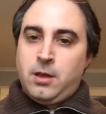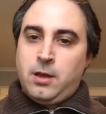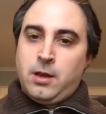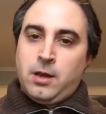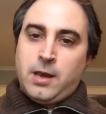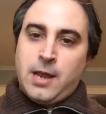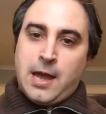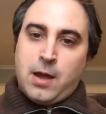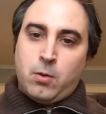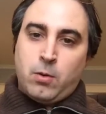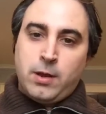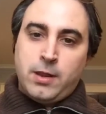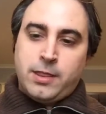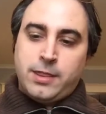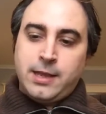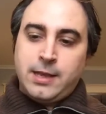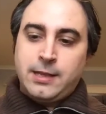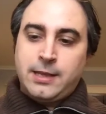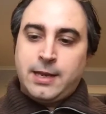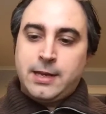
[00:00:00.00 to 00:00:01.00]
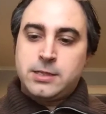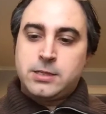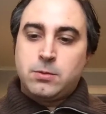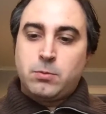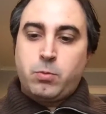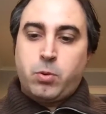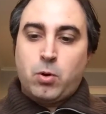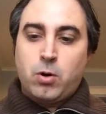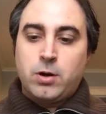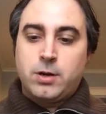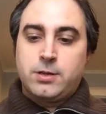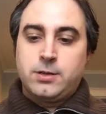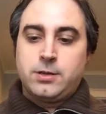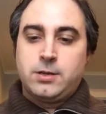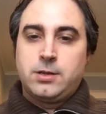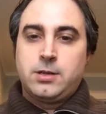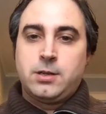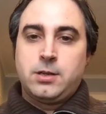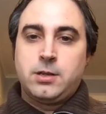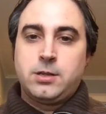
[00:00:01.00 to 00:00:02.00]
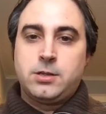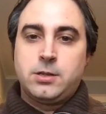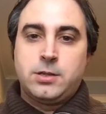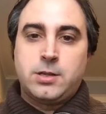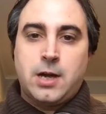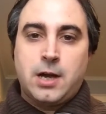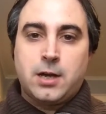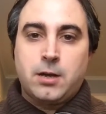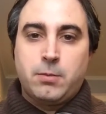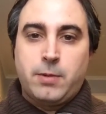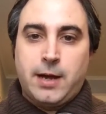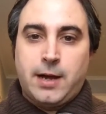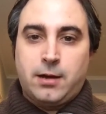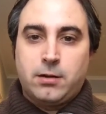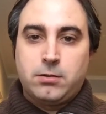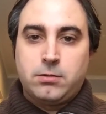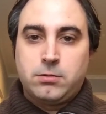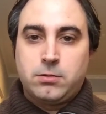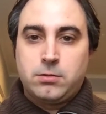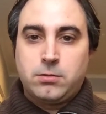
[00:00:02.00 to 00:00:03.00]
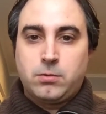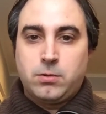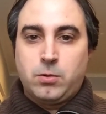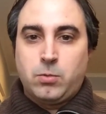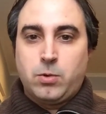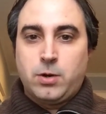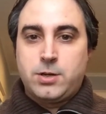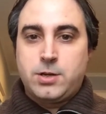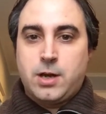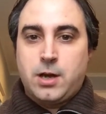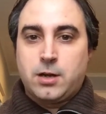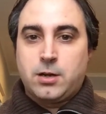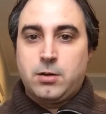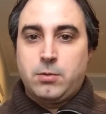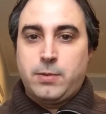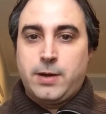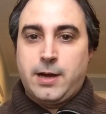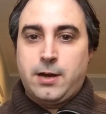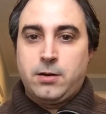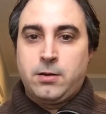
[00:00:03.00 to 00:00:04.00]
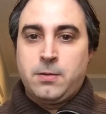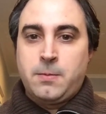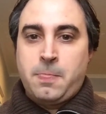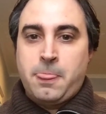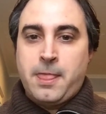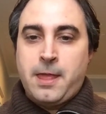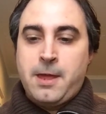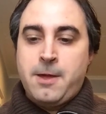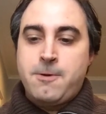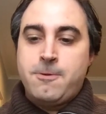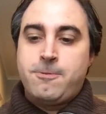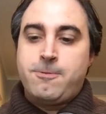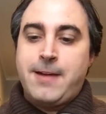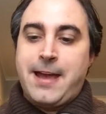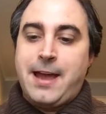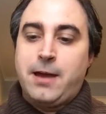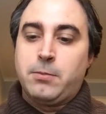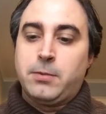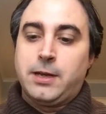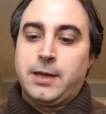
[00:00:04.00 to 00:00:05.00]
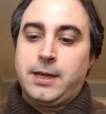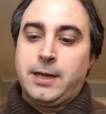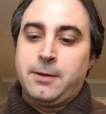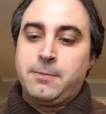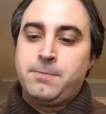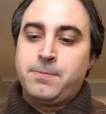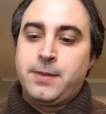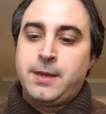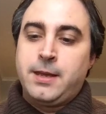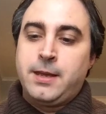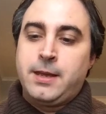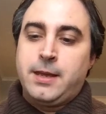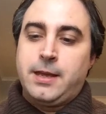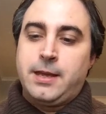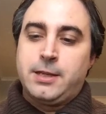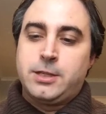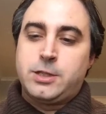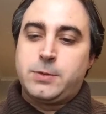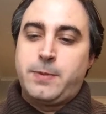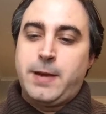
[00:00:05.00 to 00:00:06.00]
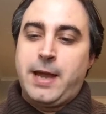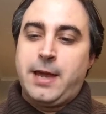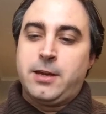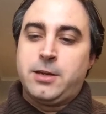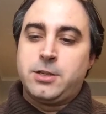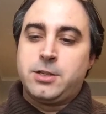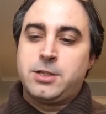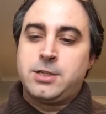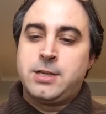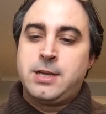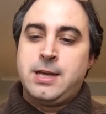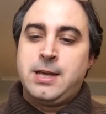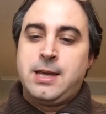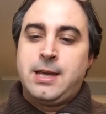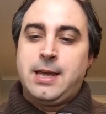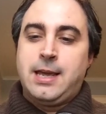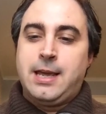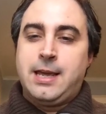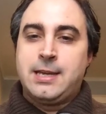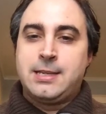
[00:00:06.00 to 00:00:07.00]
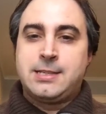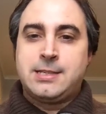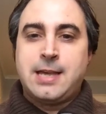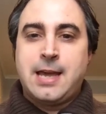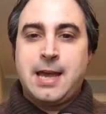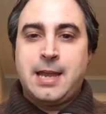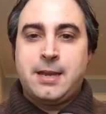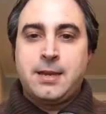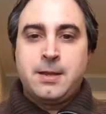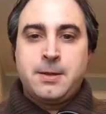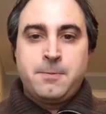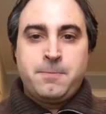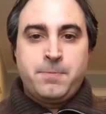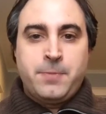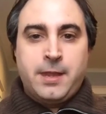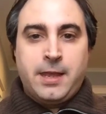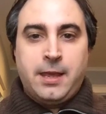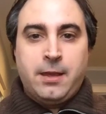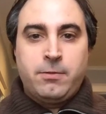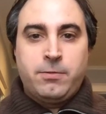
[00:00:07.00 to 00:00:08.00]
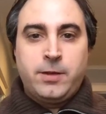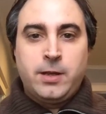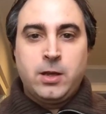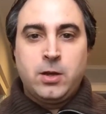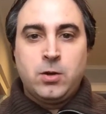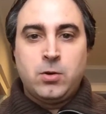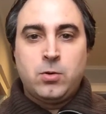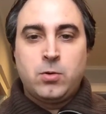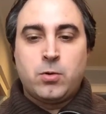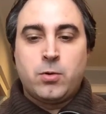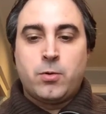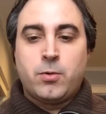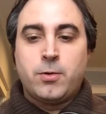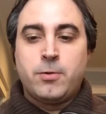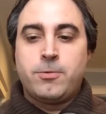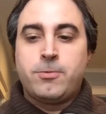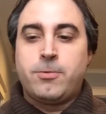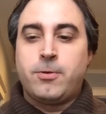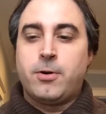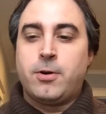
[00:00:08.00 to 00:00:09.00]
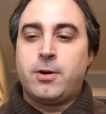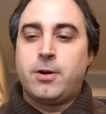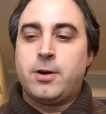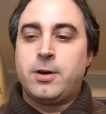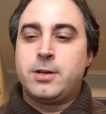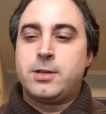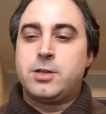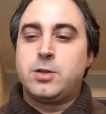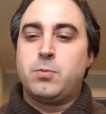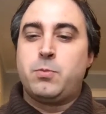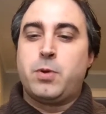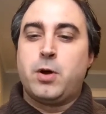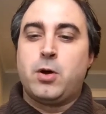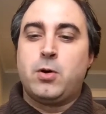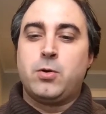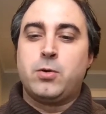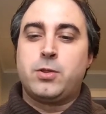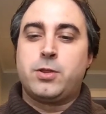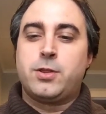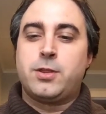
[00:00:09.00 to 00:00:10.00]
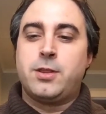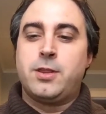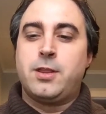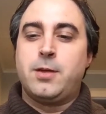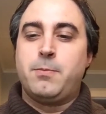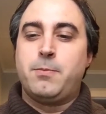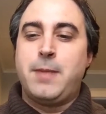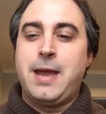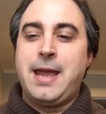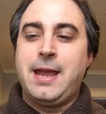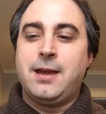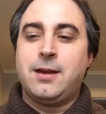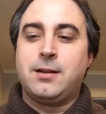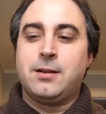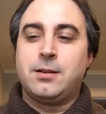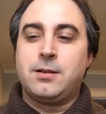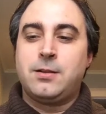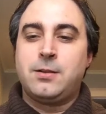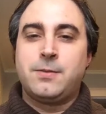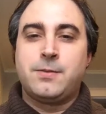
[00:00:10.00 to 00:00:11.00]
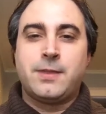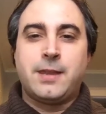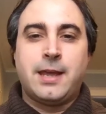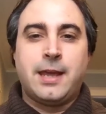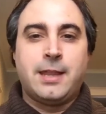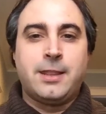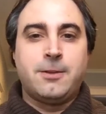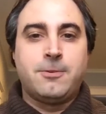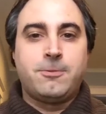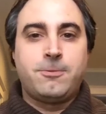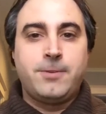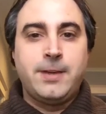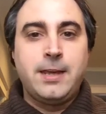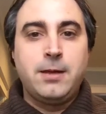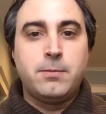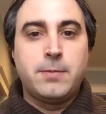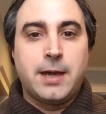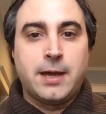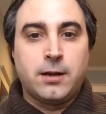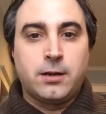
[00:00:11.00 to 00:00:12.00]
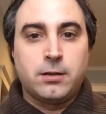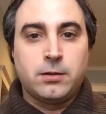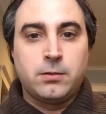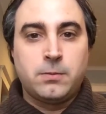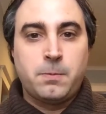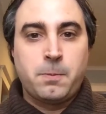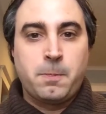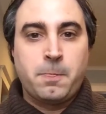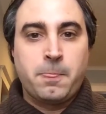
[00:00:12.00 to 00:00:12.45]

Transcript: Now, one thing that is important to talk about when we're talking about family in Spanish is that if you refer to both the male and the female,